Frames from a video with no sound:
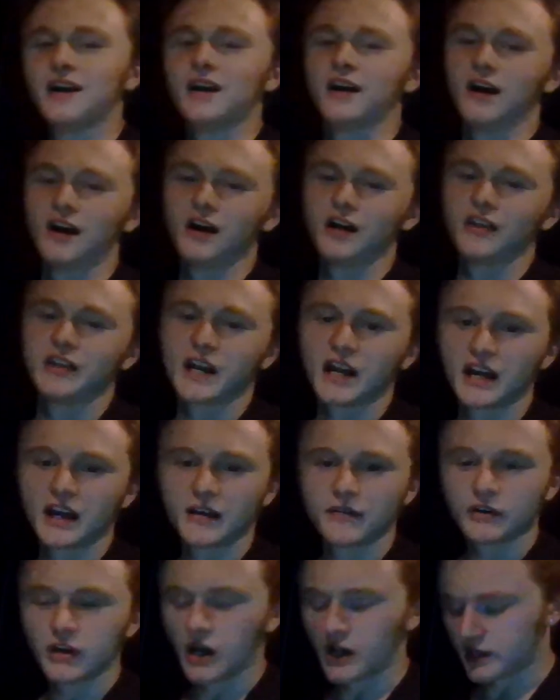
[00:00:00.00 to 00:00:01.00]
that I
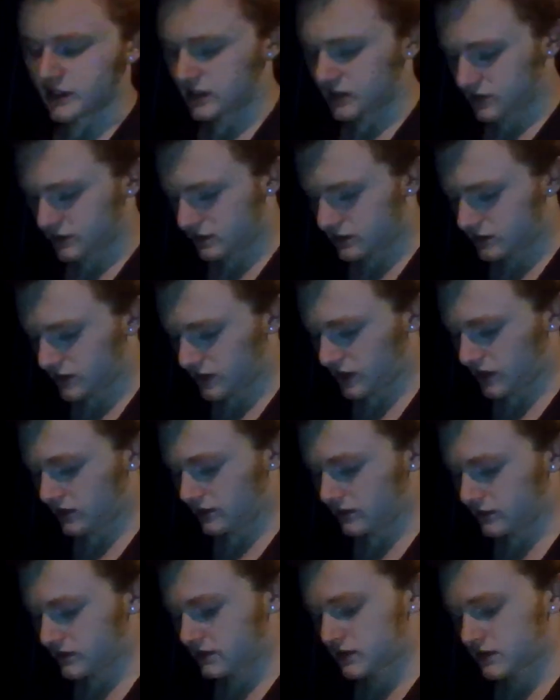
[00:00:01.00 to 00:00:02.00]
have gone in
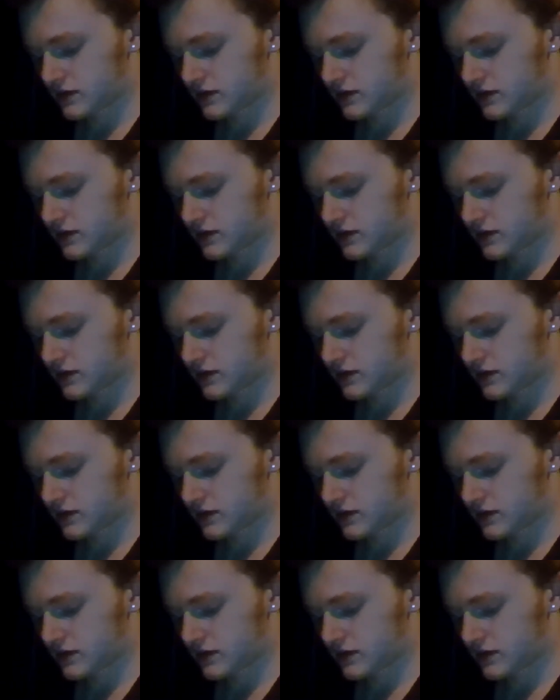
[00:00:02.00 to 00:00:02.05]
and